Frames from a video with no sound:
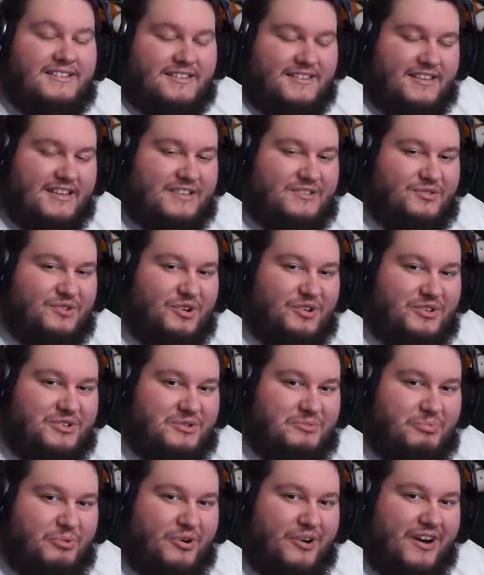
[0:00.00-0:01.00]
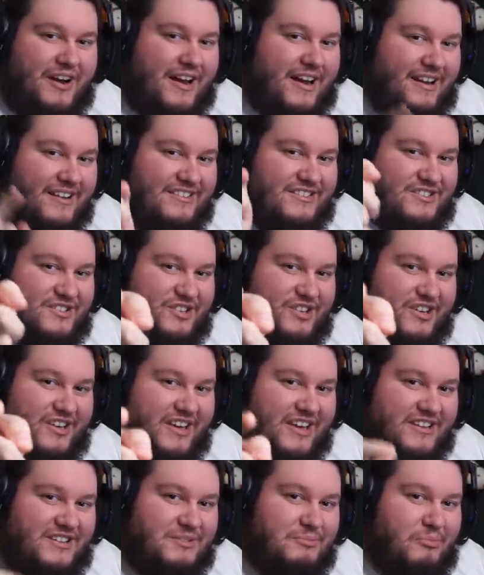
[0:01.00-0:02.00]
Thanks for all the support, and I'll see you
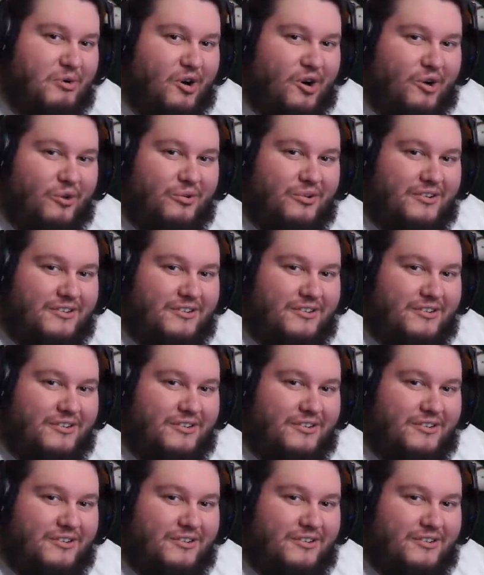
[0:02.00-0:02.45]
again tomorrow.